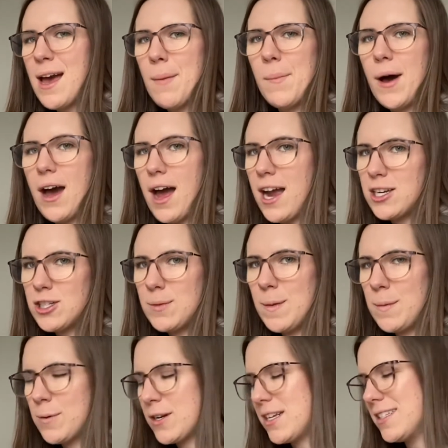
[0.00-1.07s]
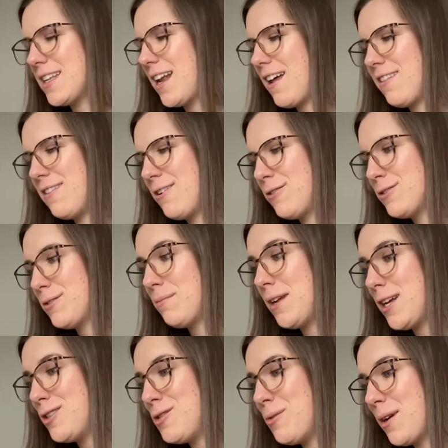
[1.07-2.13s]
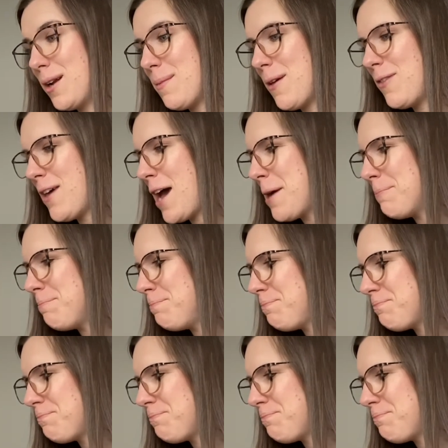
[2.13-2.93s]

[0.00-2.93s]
but I should be pretty set on those, so I'm not too worried about that.